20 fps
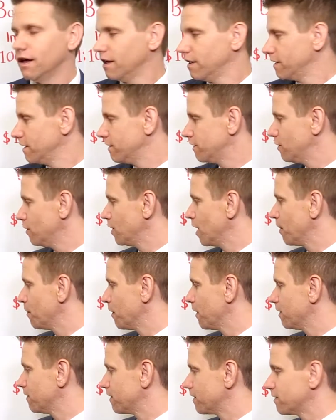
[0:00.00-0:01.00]
These two
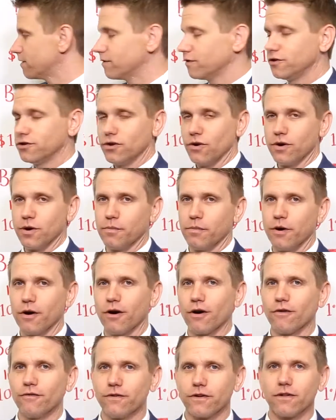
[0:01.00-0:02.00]
numbers show you
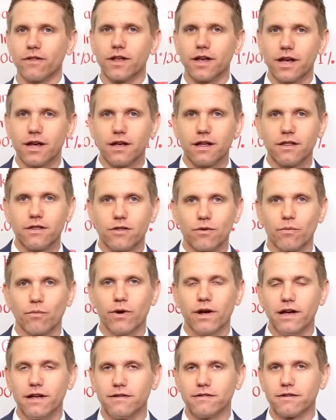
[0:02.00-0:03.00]
perfectly the
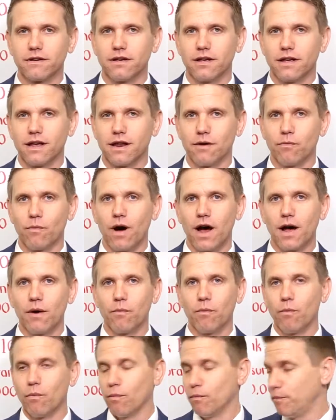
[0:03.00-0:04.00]
risk and why
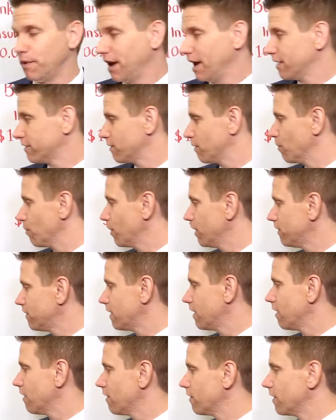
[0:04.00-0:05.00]
banks are
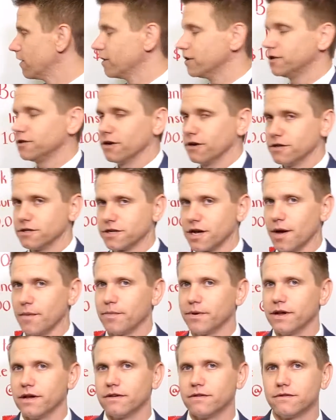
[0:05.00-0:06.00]
riskier than insurance
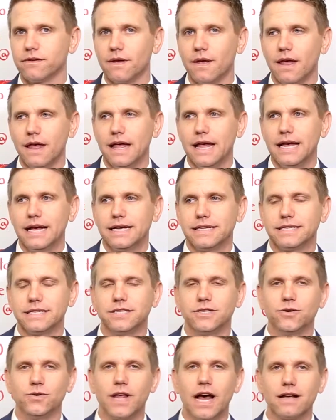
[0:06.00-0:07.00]
companies.
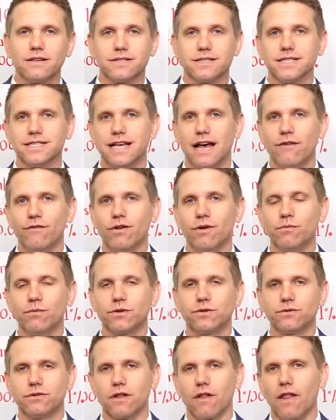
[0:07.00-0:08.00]
Since 2007,
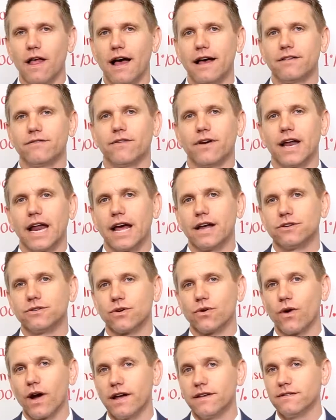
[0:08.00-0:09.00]
which was the last
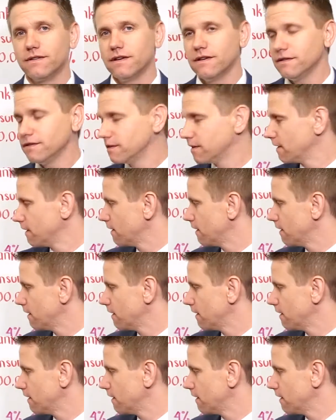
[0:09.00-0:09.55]
financial crisis,